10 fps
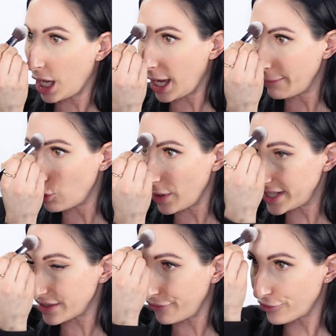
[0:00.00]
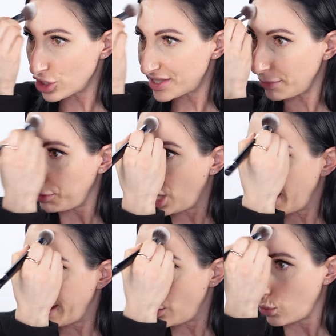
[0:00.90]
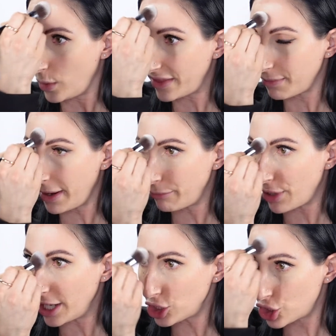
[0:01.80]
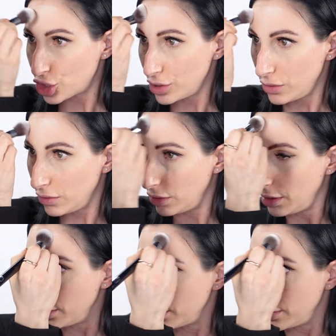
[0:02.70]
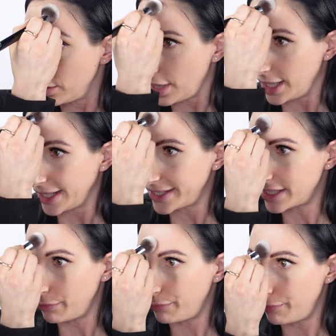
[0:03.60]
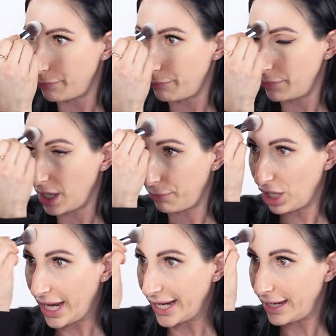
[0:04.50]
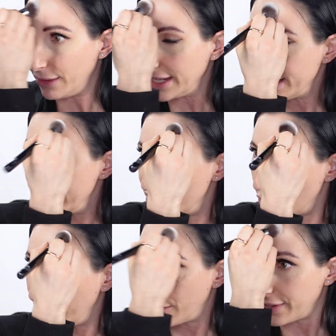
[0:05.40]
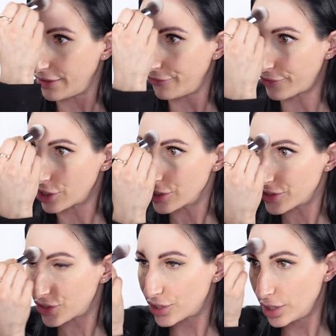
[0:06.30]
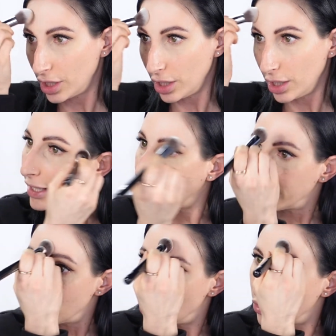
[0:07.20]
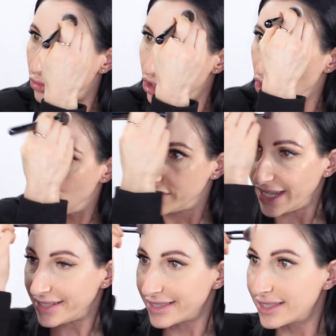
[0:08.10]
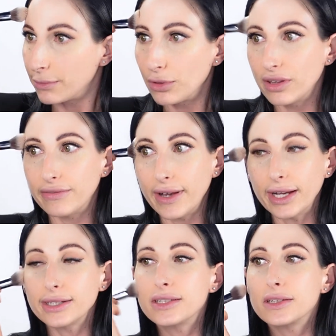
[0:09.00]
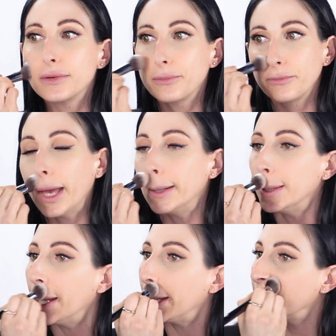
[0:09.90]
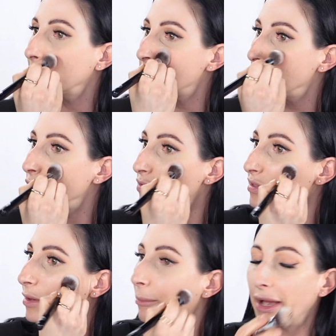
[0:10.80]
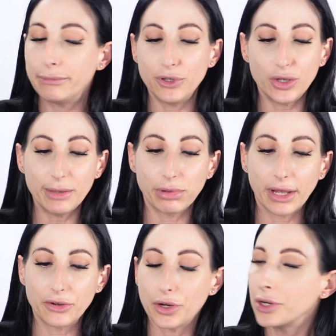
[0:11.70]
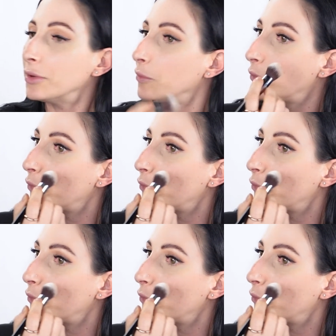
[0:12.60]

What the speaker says: I'm going to first apply it with my brush. I like to apply it in the T-zone area first. I like to use a stipple effect. And then I like to use my beauty blender